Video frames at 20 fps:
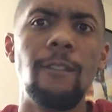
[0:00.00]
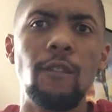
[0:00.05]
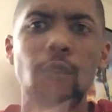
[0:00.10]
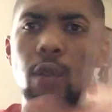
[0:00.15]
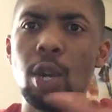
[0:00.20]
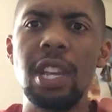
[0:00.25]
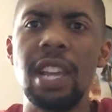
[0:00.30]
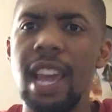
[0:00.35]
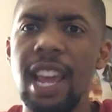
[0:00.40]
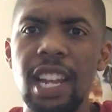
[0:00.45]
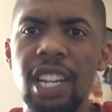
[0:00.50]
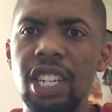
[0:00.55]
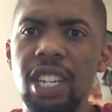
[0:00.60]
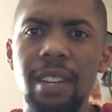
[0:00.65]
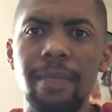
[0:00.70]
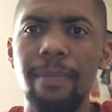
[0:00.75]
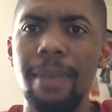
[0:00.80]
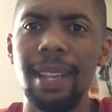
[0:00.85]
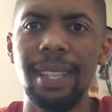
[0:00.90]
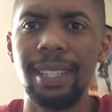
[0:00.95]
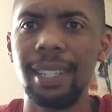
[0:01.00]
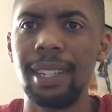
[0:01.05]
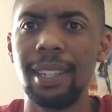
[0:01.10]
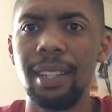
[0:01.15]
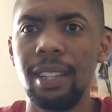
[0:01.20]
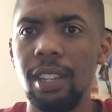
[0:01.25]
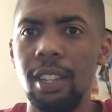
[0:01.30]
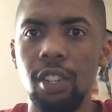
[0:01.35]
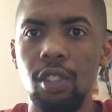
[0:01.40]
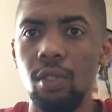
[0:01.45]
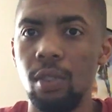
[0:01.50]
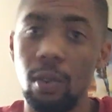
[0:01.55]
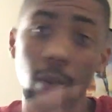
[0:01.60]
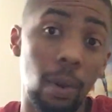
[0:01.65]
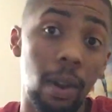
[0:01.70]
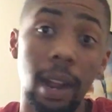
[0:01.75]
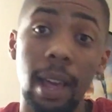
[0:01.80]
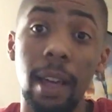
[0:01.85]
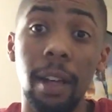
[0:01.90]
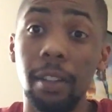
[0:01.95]
free agent basically doing
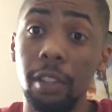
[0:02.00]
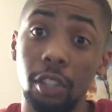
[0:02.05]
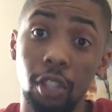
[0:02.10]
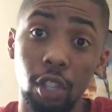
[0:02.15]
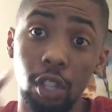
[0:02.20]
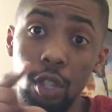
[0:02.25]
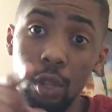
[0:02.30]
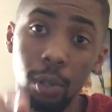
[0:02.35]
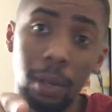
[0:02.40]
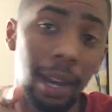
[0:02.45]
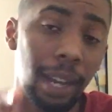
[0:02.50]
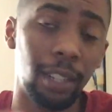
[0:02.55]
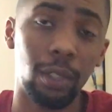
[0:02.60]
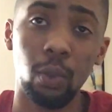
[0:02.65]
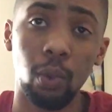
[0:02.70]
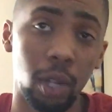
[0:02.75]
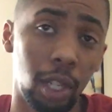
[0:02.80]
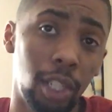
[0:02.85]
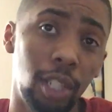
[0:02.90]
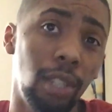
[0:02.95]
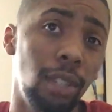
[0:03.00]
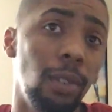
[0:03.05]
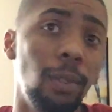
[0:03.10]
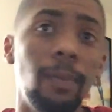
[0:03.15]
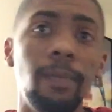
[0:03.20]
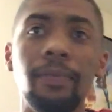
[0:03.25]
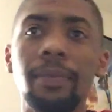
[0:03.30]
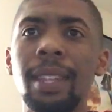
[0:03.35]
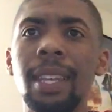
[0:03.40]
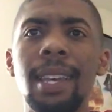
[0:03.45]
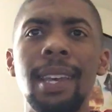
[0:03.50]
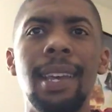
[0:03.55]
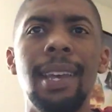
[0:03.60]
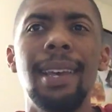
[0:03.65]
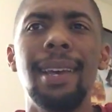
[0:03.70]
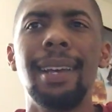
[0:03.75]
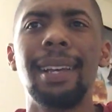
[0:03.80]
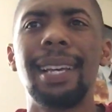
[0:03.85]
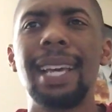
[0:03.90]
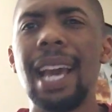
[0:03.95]
what the hell you guys want to.
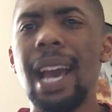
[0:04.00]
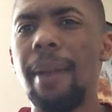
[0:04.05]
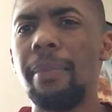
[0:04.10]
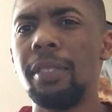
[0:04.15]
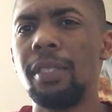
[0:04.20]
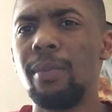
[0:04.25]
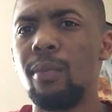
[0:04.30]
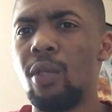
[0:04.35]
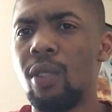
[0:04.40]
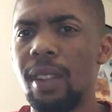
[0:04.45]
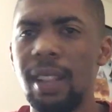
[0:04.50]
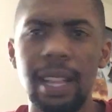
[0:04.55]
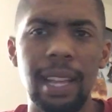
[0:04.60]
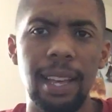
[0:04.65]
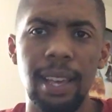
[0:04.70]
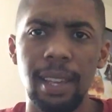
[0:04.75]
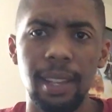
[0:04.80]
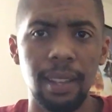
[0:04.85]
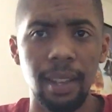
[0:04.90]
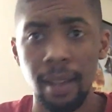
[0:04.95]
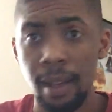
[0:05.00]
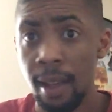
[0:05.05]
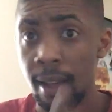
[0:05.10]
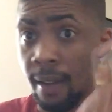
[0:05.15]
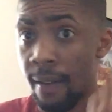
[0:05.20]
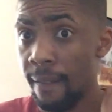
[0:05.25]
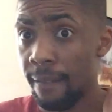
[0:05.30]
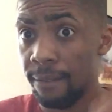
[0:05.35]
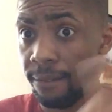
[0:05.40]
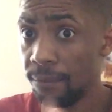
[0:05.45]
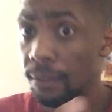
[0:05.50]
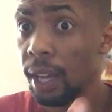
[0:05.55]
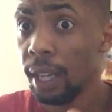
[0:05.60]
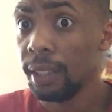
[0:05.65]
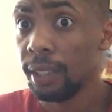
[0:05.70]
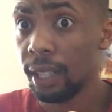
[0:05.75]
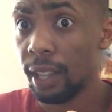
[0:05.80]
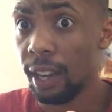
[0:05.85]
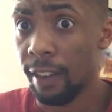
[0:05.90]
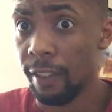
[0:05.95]
Cap's more like, fuck
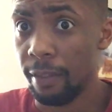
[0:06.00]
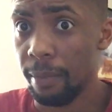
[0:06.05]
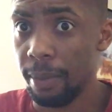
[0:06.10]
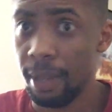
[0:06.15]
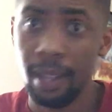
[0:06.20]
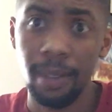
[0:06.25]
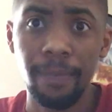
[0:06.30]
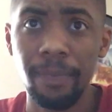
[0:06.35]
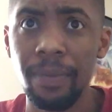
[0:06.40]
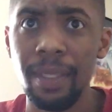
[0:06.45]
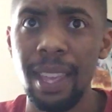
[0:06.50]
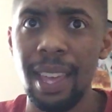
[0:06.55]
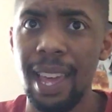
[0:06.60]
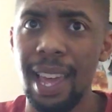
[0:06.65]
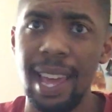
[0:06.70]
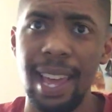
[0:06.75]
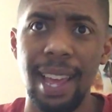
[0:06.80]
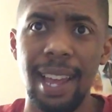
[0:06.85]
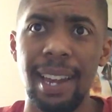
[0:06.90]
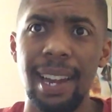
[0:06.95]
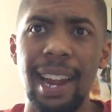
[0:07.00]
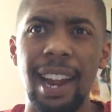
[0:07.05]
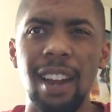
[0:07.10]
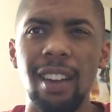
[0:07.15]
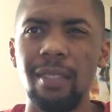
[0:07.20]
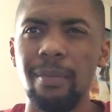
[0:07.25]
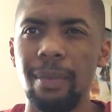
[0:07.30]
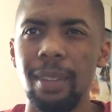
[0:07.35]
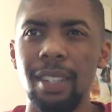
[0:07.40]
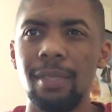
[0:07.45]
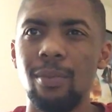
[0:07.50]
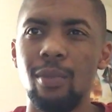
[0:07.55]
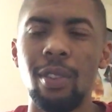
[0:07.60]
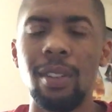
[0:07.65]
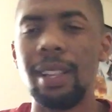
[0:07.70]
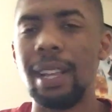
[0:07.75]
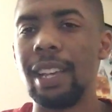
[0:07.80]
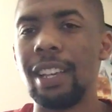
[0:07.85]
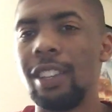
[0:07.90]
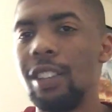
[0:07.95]
the government, and Iron Man's more
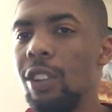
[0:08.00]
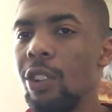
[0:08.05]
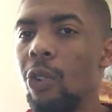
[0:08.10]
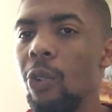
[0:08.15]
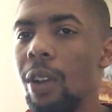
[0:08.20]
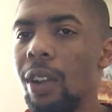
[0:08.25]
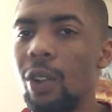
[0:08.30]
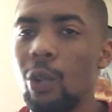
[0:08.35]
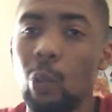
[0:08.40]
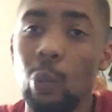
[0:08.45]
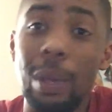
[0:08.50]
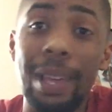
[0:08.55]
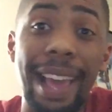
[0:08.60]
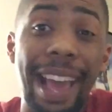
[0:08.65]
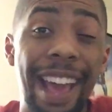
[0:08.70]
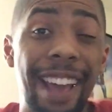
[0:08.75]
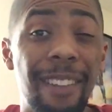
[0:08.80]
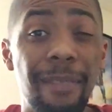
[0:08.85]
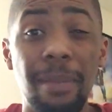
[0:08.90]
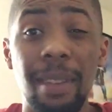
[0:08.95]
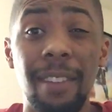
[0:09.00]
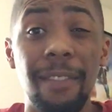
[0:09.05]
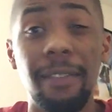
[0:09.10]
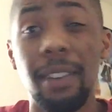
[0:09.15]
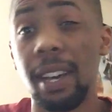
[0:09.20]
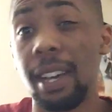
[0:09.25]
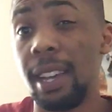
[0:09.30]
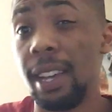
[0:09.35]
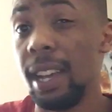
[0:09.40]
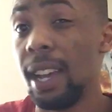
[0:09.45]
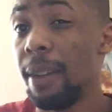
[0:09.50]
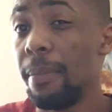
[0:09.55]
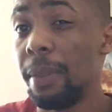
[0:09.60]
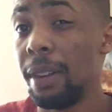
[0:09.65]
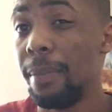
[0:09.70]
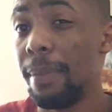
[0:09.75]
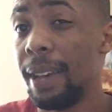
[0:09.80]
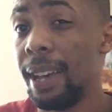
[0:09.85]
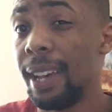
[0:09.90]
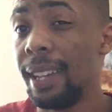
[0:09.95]
like, you know what, we have been fucking up in
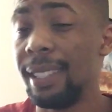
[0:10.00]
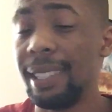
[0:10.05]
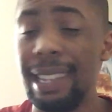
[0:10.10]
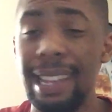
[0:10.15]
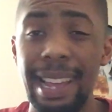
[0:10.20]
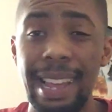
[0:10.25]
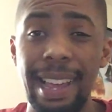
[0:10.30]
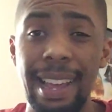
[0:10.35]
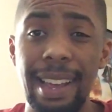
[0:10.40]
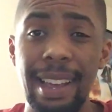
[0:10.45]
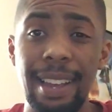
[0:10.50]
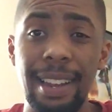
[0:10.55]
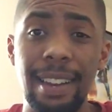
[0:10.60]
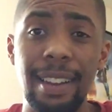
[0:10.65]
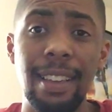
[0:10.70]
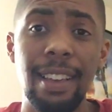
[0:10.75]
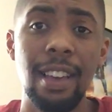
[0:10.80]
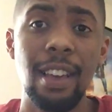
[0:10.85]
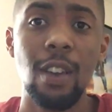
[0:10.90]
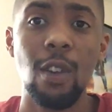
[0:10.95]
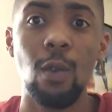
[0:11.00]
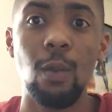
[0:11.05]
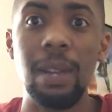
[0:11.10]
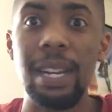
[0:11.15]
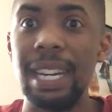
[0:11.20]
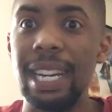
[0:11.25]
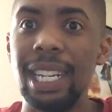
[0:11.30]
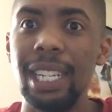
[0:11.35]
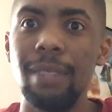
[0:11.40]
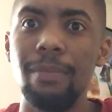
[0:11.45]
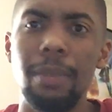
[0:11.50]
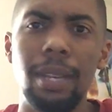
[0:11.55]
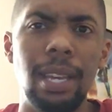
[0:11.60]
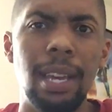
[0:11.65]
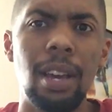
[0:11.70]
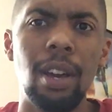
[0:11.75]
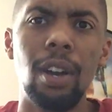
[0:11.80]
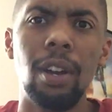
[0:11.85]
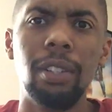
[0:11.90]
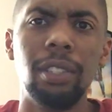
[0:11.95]
the past and we need to be
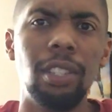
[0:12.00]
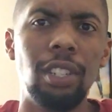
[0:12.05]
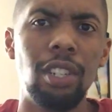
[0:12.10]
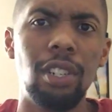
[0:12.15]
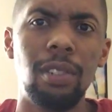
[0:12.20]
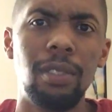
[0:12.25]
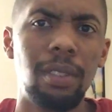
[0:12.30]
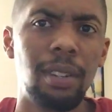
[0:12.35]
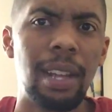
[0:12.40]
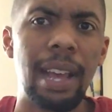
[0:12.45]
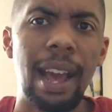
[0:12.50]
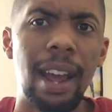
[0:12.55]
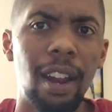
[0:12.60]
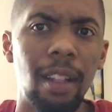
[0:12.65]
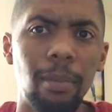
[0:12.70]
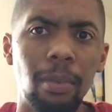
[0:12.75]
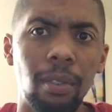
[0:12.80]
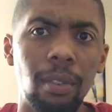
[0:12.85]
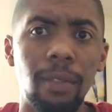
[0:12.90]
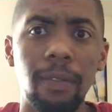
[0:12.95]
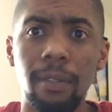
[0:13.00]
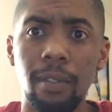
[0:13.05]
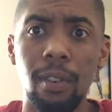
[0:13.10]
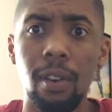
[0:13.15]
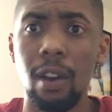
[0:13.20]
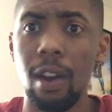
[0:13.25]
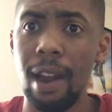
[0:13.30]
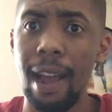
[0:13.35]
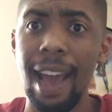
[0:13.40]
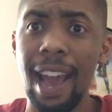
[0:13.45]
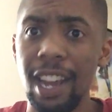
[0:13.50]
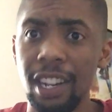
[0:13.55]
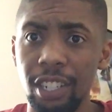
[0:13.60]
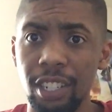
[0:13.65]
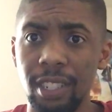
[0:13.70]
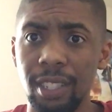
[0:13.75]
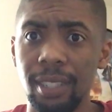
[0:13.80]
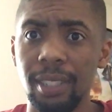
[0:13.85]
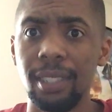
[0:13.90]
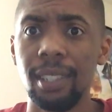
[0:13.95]
held accountable for our
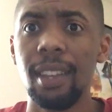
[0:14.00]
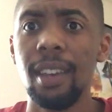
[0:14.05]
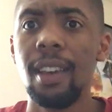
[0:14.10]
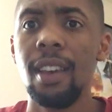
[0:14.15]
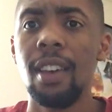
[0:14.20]
actions.